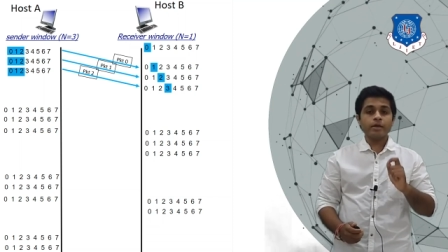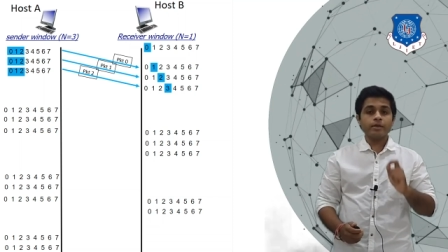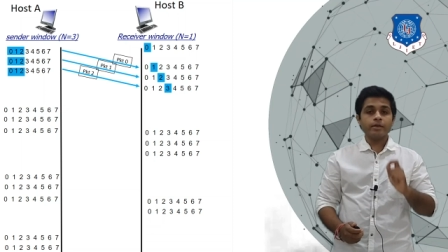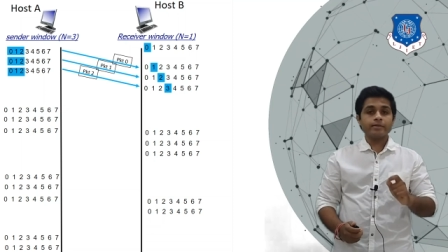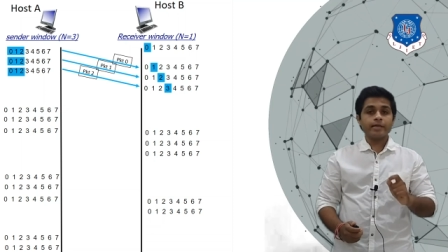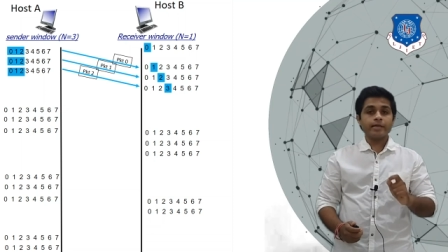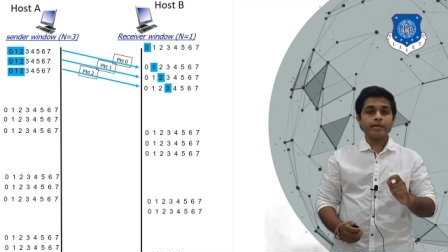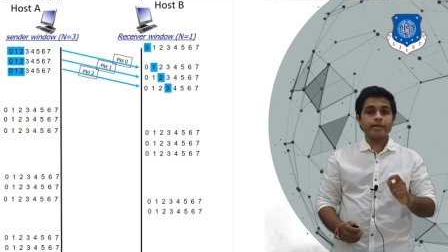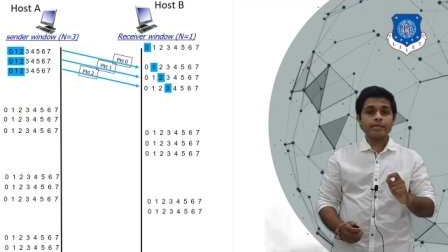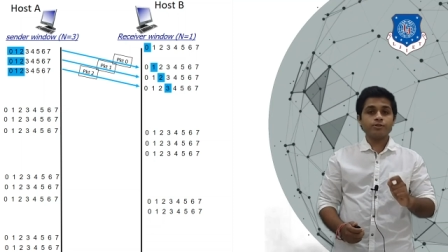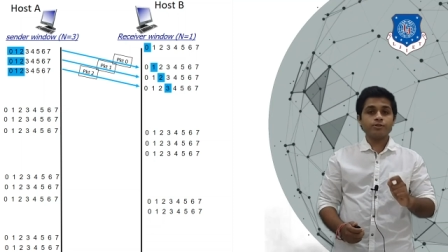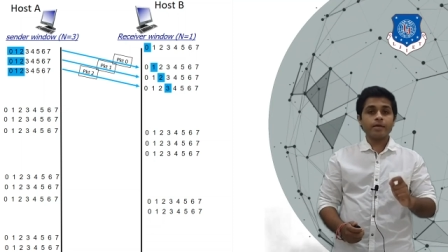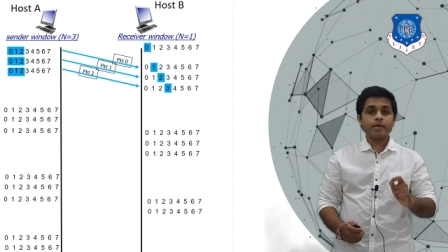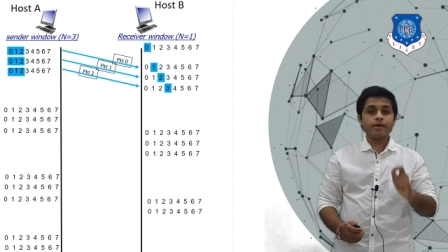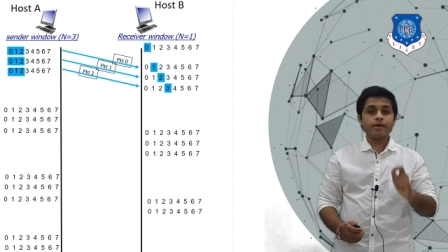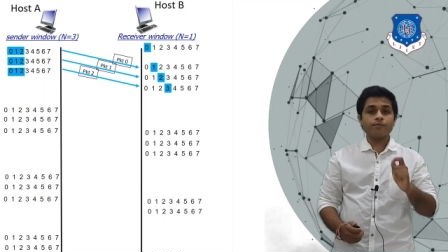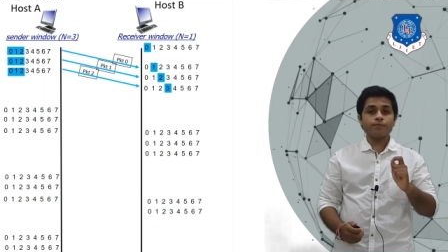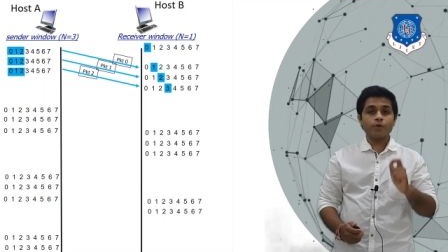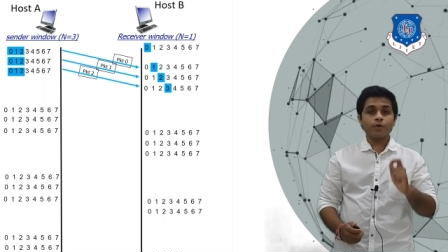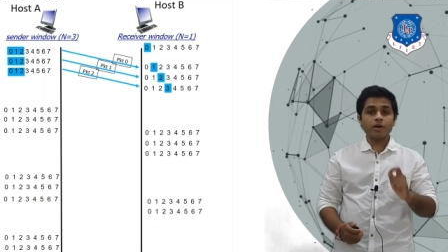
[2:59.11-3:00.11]
tells you
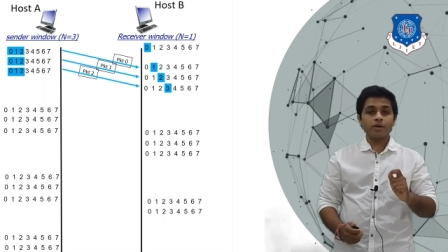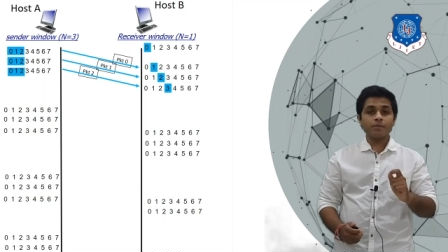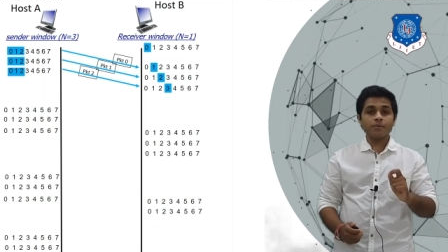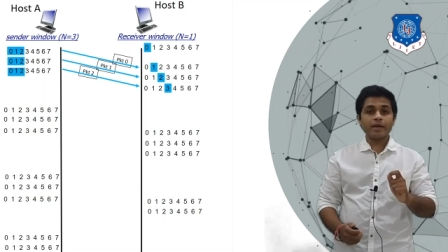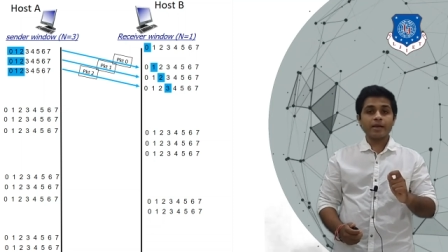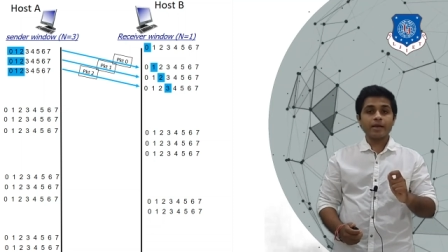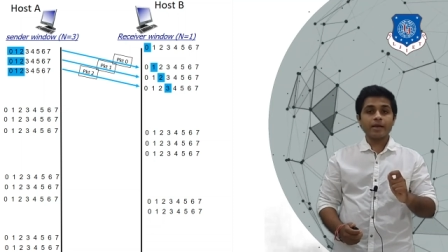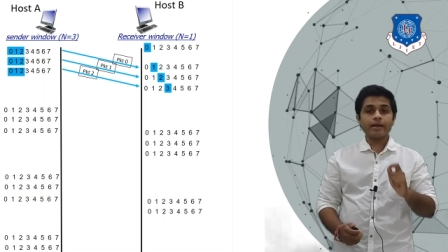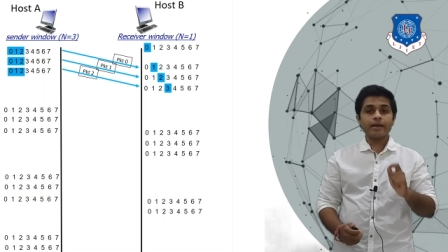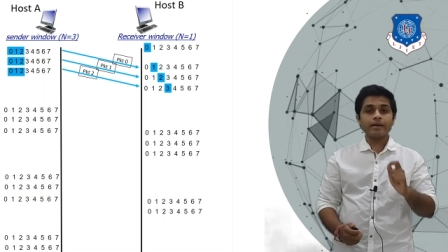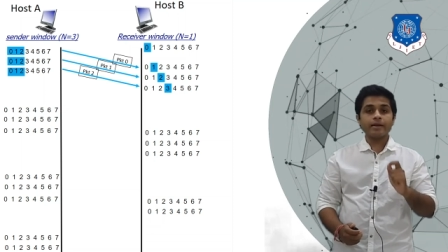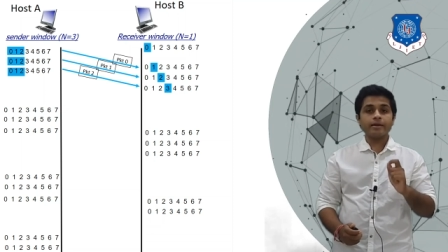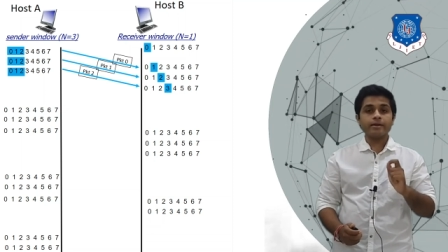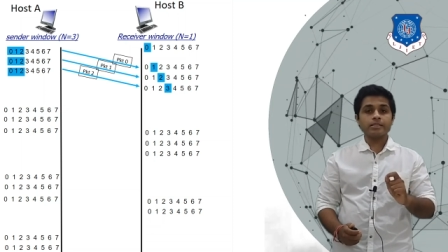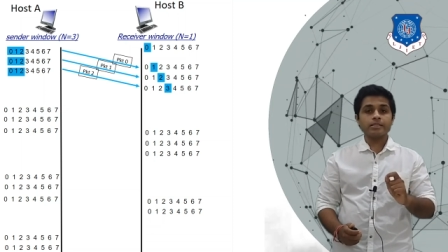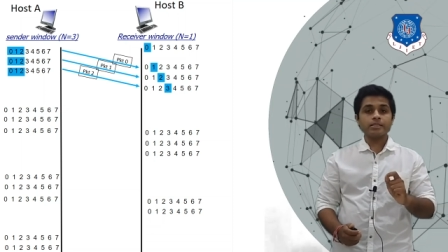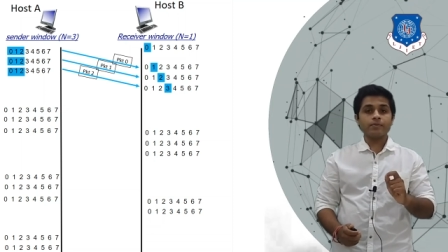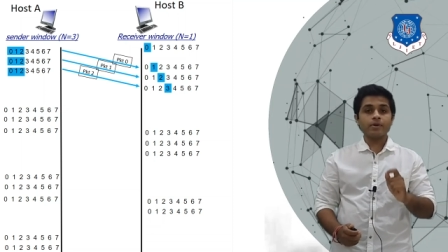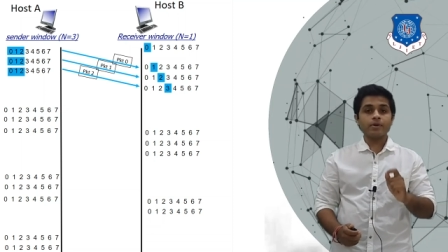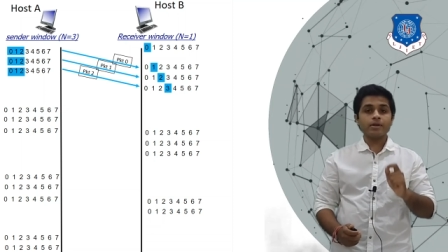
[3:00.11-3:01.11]
that what packet
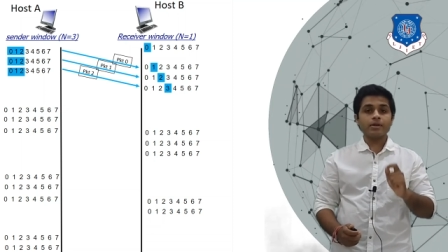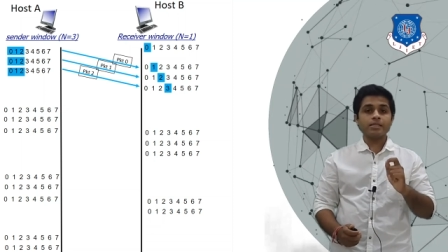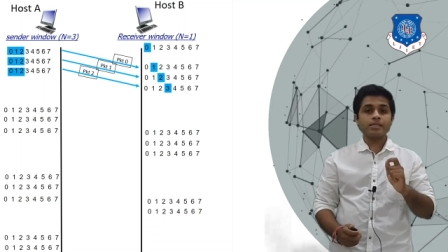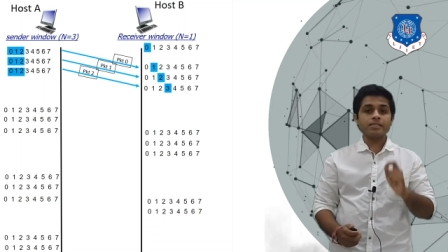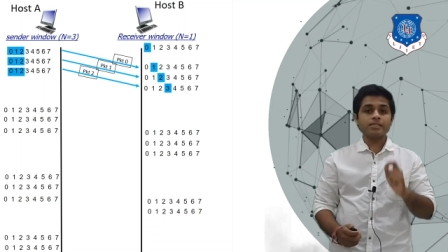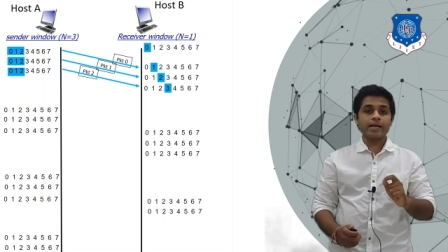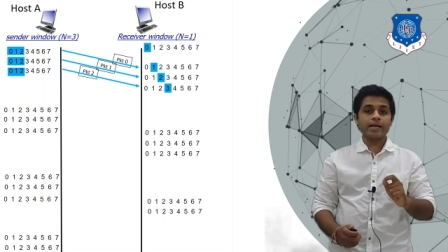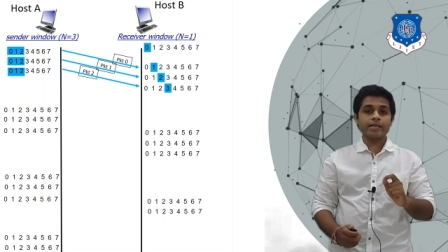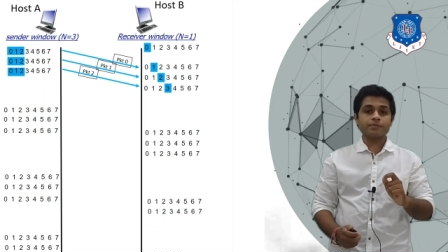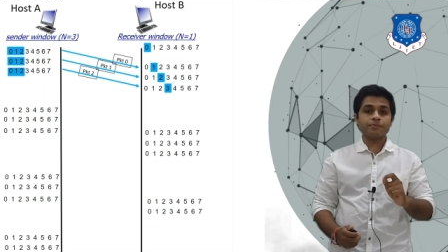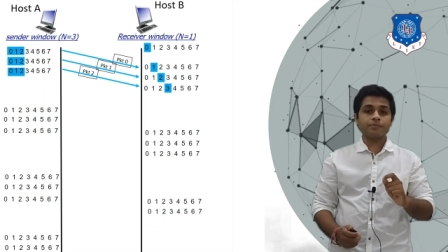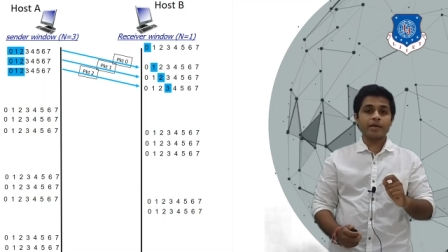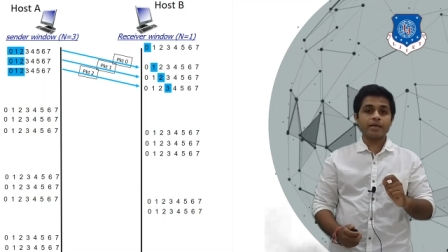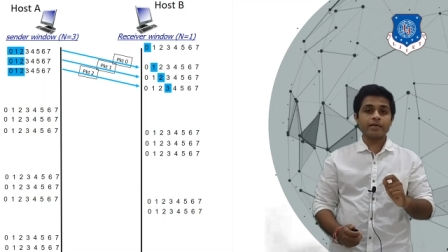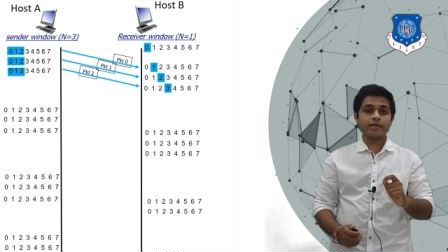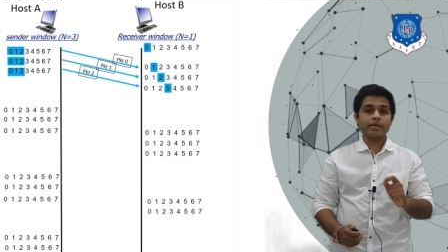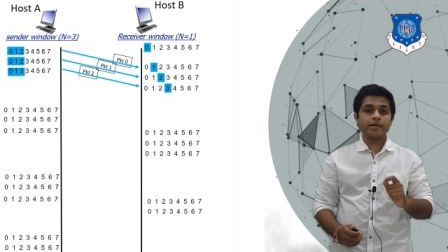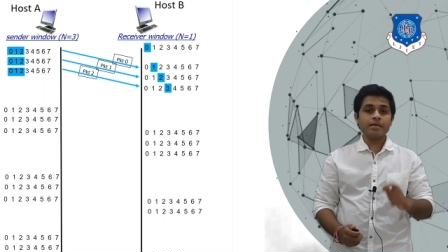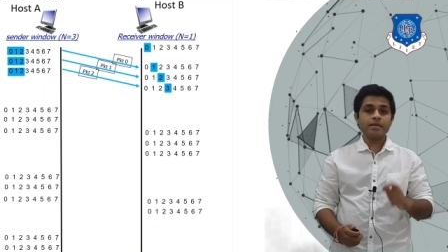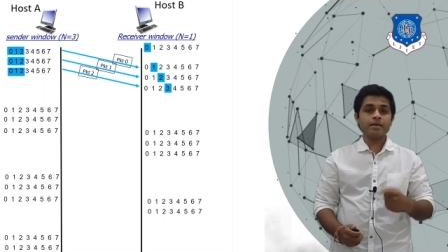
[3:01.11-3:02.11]
receiver is
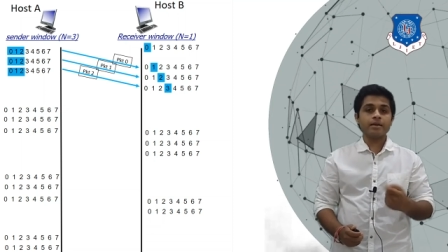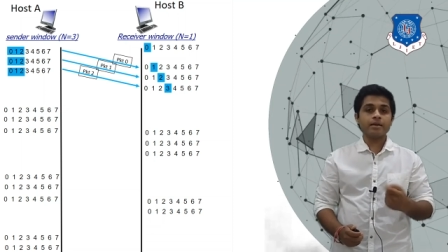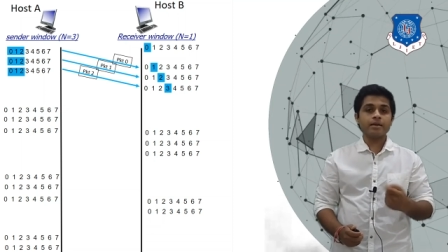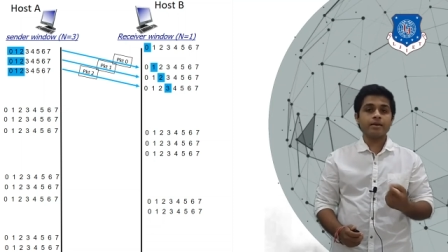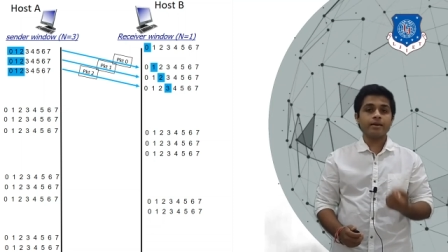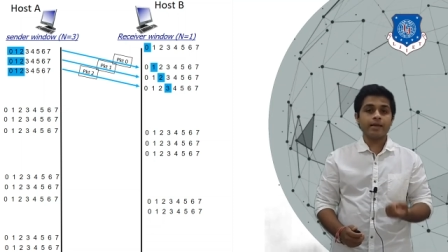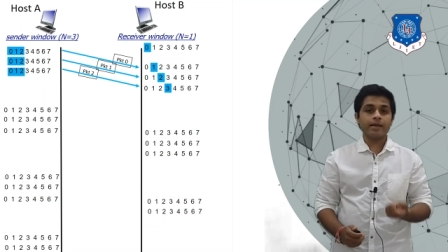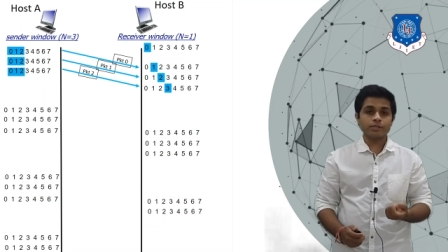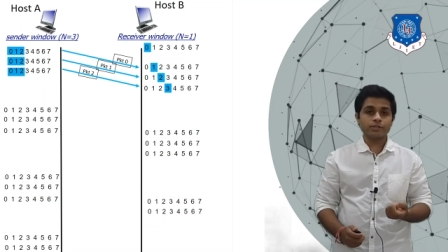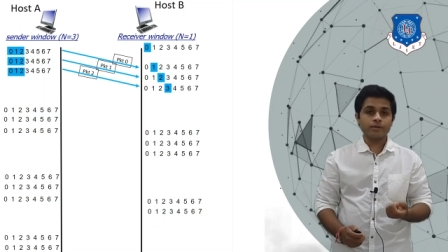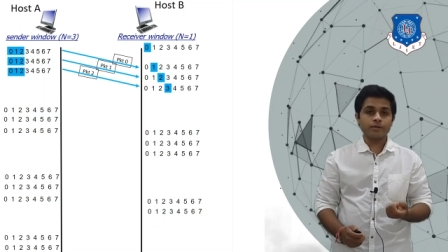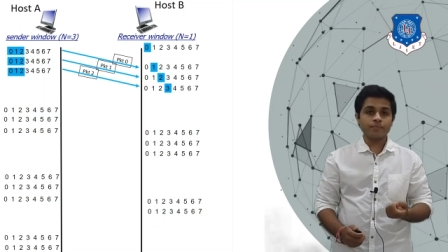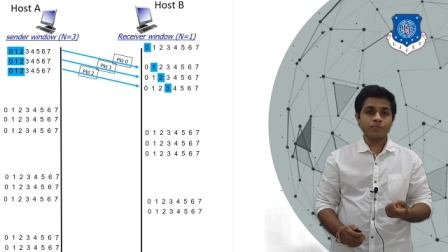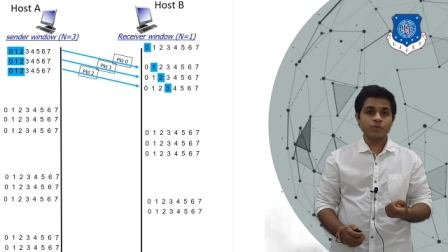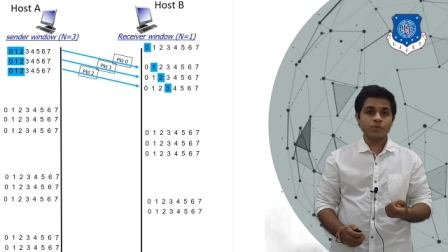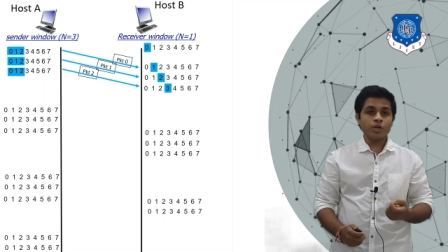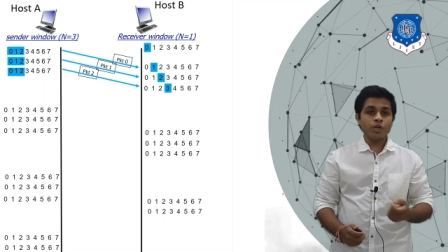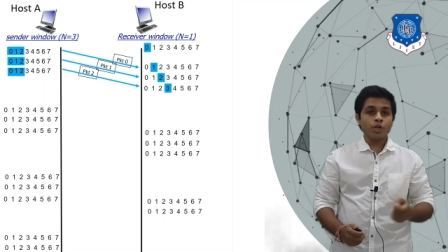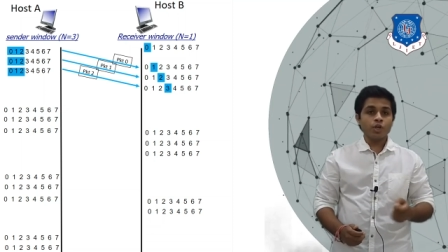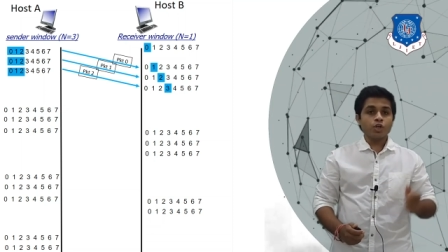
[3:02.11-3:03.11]
expecting next.
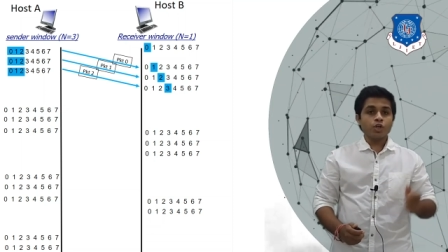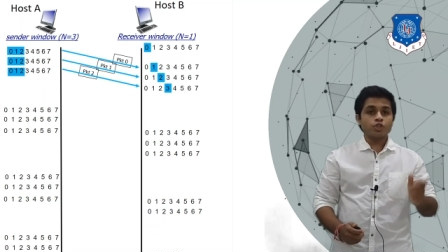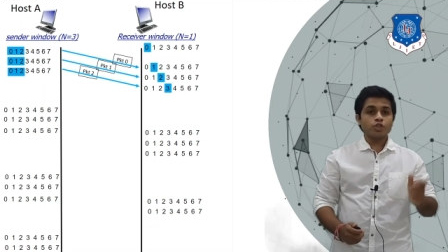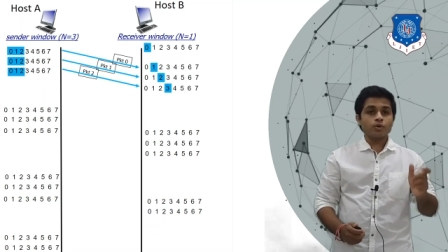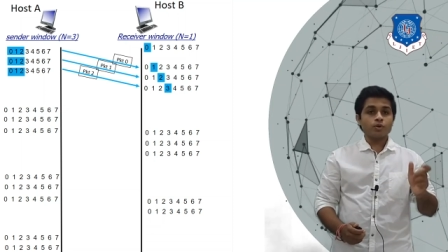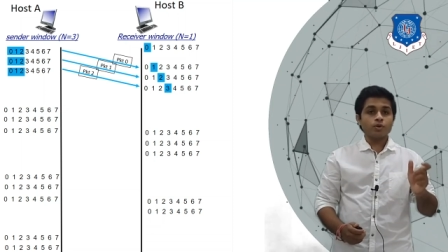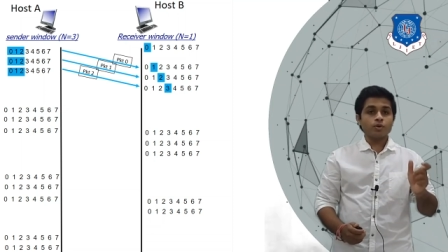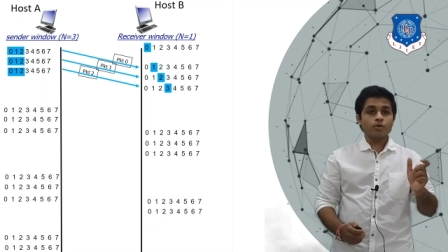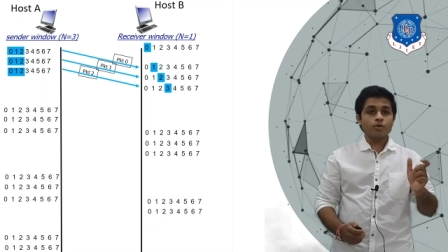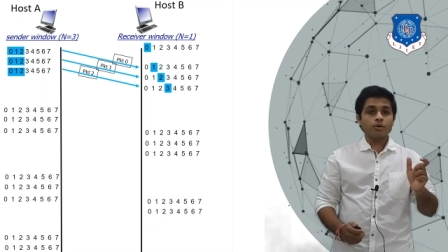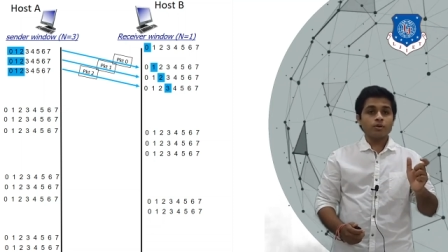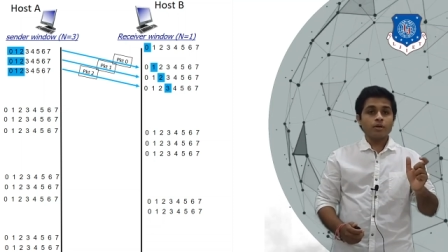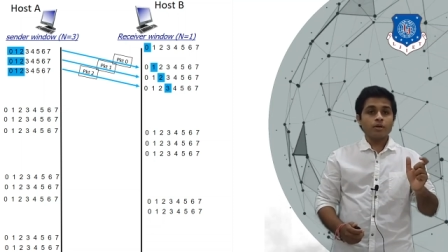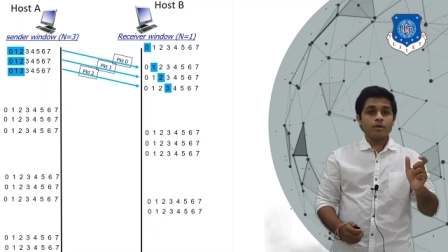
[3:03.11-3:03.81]
So